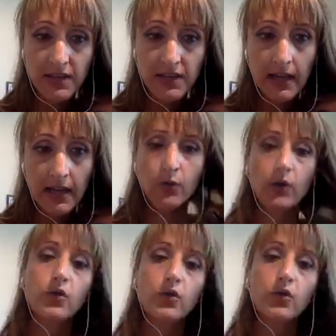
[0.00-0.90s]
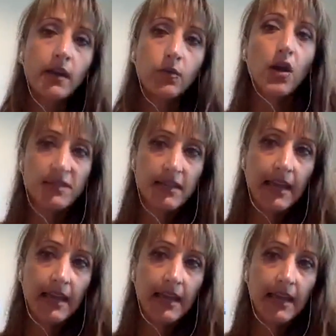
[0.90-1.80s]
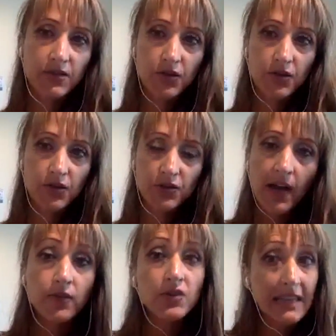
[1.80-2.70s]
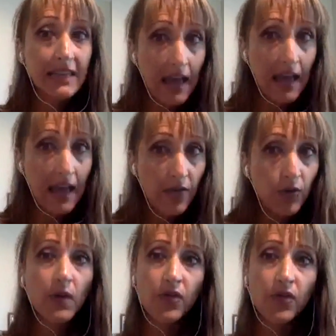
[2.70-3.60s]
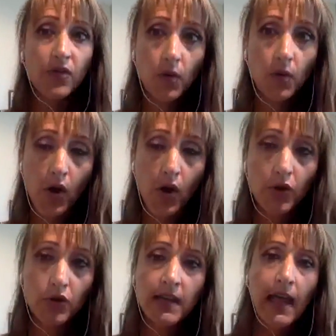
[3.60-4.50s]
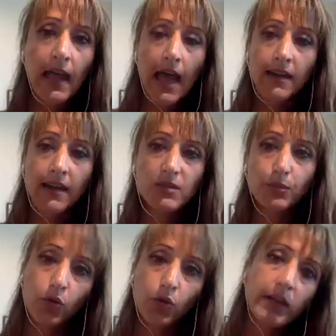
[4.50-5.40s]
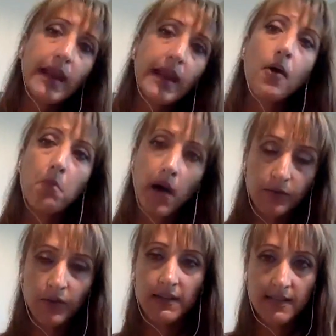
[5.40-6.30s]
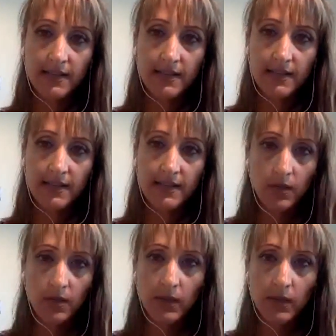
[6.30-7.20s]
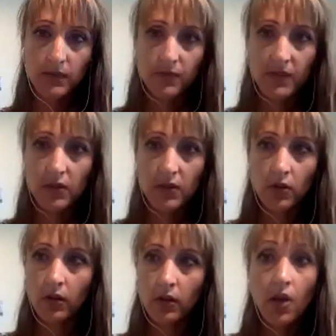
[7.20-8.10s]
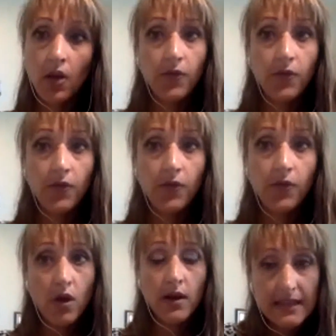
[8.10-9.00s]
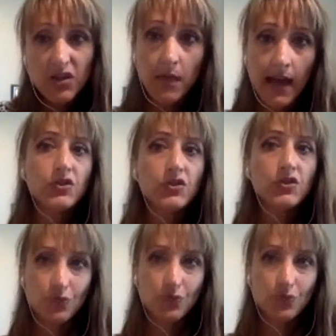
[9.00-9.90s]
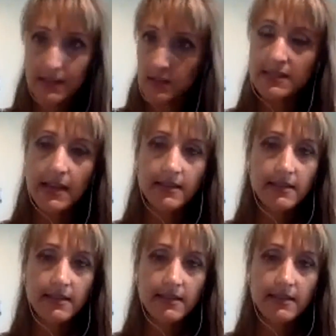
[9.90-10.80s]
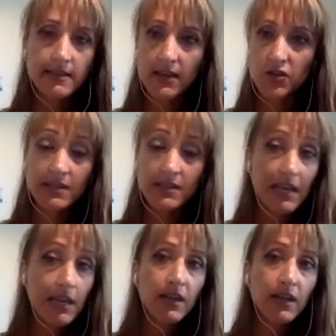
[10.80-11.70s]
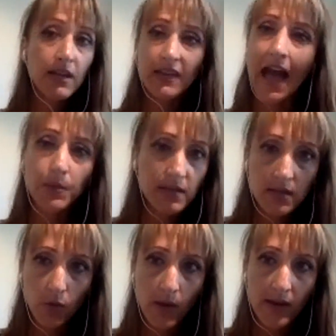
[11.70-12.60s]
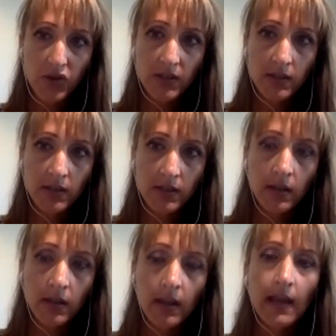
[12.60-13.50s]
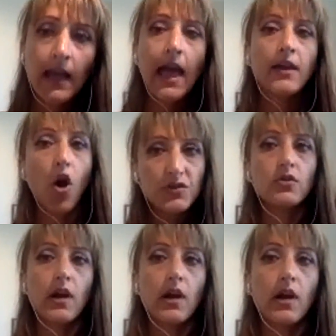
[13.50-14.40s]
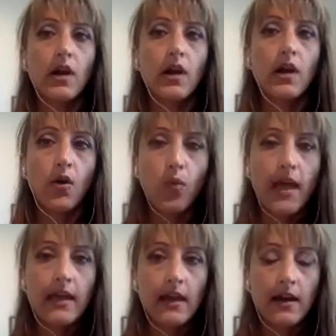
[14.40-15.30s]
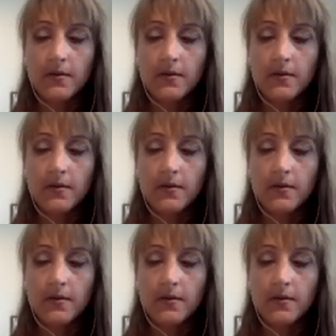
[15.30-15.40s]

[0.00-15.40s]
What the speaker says: recruiting prostate cancer survivors together with their partners and exploring how mindfulness can be a vehicle for teaching men how to tune into sensations, even in the absence of an erection, and also a way of